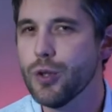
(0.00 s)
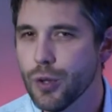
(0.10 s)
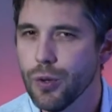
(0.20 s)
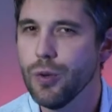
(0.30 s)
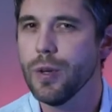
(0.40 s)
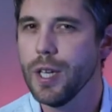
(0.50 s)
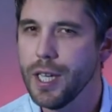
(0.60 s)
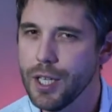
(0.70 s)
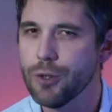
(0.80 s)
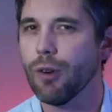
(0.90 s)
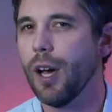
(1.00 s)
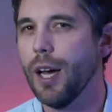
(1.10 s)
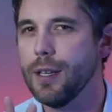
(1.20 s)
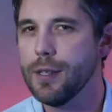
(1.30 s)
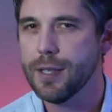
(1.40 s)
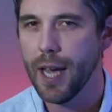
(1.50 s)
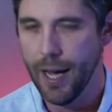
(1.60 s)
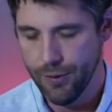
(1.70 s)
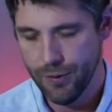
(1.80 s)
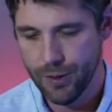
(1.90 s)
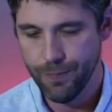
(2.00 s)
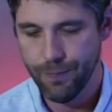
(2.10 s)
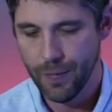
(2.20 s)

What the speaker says: two Israelite towns,